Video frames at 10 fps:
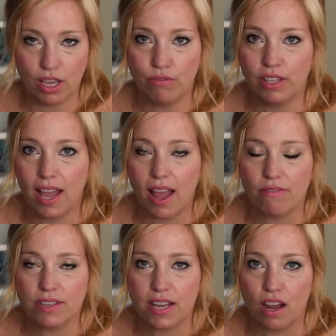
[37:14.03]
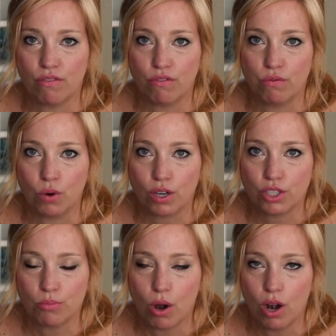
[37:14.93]
Thankfully, I have the day off of
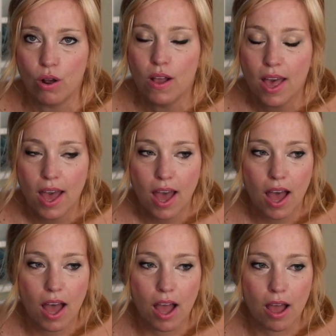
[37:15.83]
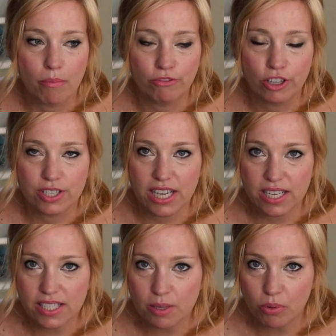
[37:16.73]
work tomorrow for a
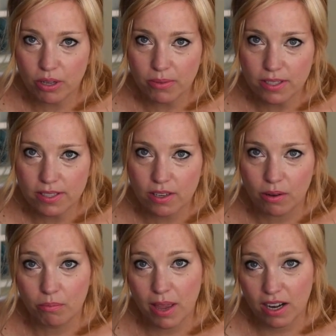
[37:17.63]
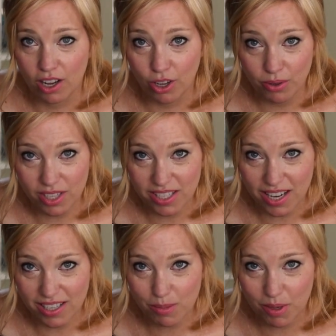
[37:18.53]
dentist appointment, so I may not go to the
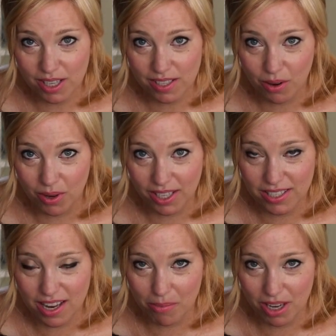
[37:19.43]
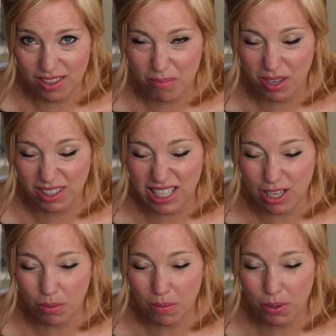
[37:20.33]
dentist because I don't want to contaminate them, but at
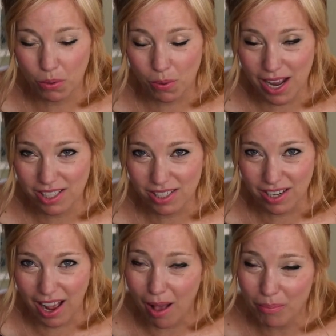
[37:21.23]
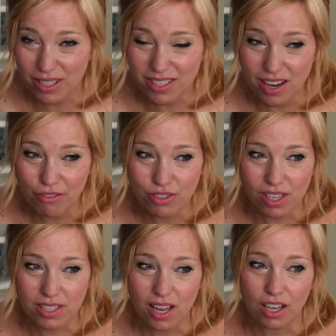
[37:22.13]
least I'll be able to rest and nap and stuff, so
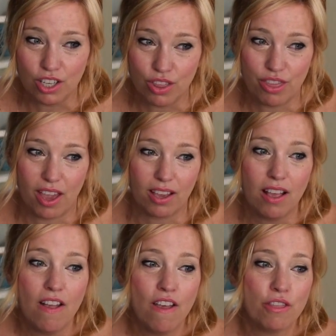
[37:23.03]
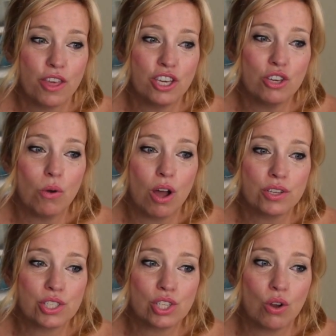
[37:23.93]
that's a good thing. Thank you
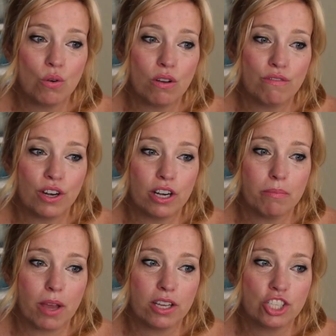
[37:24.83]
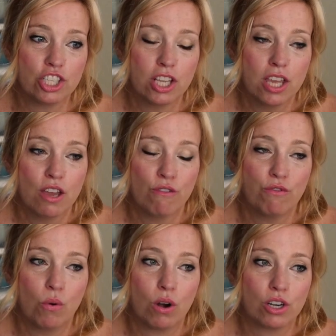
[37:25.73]
all so very much
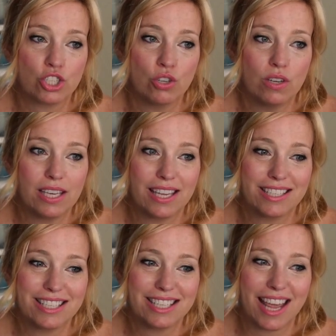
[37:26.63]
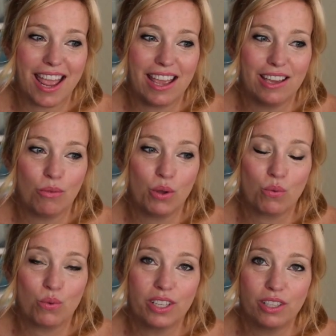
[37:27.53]
for tuning in today. We
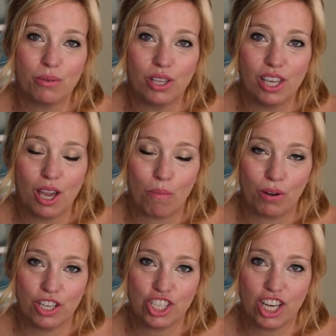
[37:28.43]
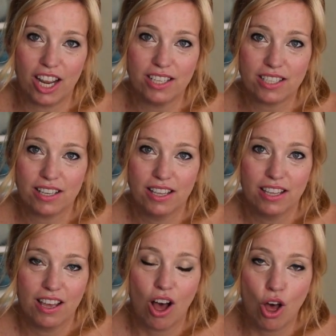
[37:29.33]
really, really appreciate
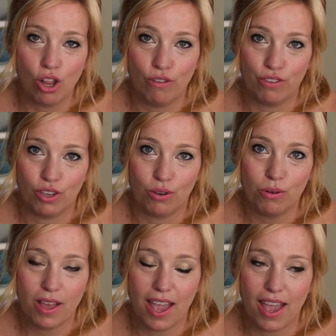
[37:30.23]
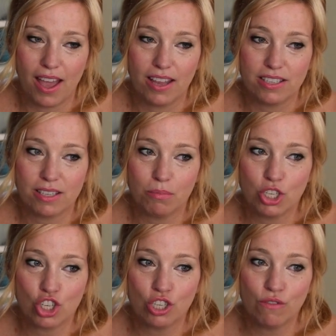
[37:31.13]
all of you, and
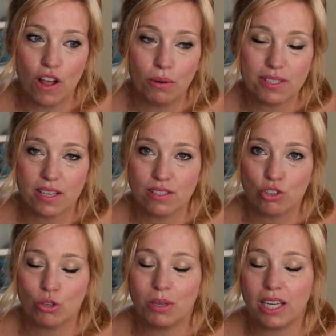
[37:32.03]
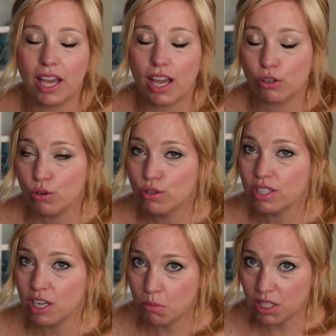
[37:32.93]
be sure to follow us on social media at
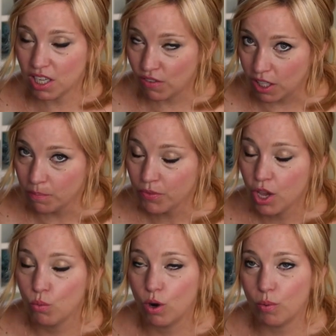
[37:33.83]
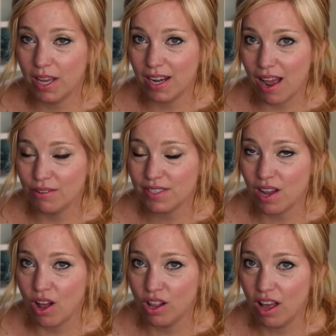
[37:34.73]
Cruise Tips TV, where we announce
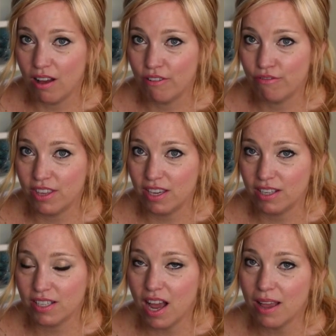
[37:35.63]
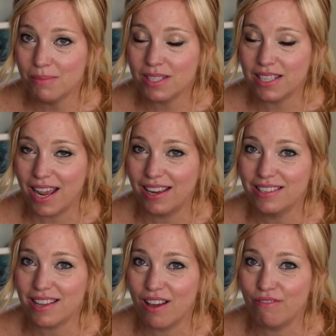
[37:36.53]
all of the times and
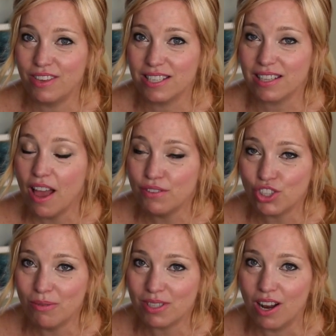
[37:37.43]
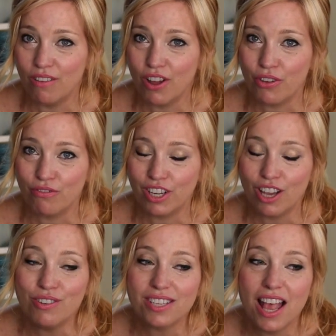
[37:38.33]
days of these live streams and all of other
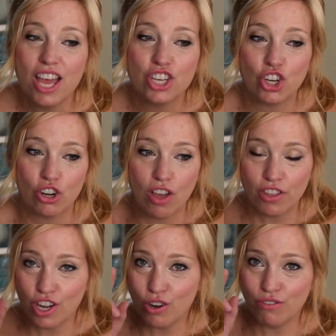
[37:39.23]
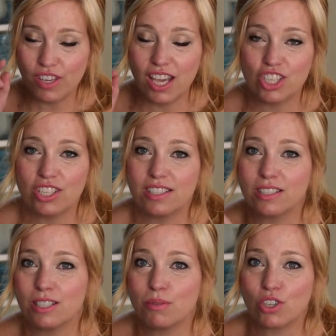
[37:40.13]
videos. Turn on the notifications
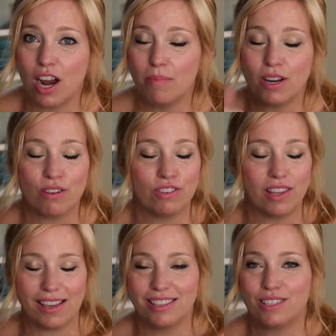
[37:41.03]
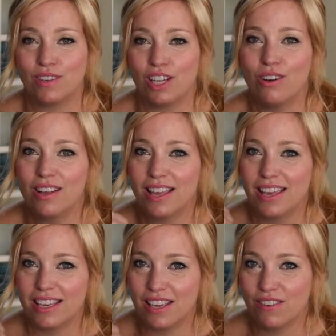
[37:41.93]
and subscribe here if you like this video.
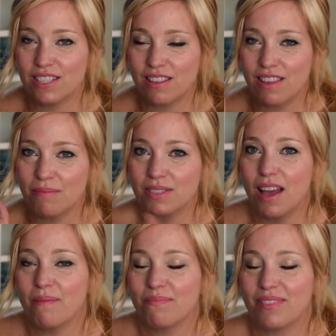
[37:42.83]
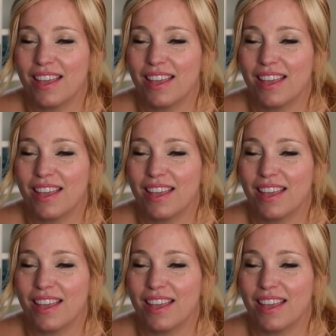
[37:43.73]
Give us a thumbs up.